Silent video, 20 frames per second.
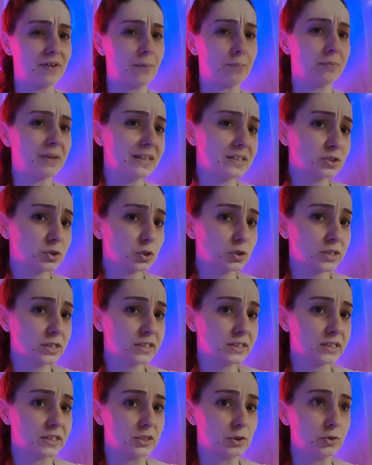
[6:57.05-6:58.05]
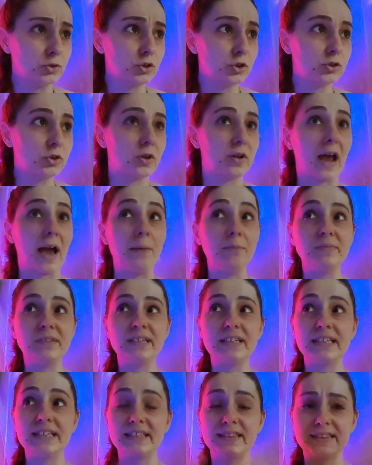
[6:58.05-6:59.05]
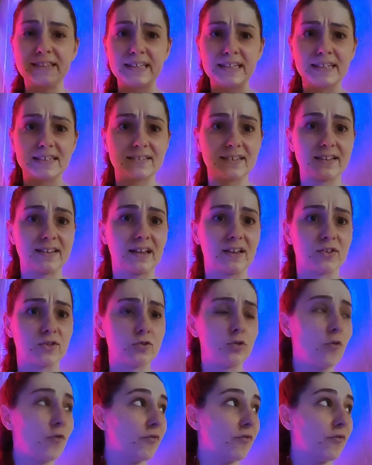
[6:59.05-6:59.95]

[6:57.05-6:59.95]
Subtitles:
I'm being totally delusional. I'm thinking things that are so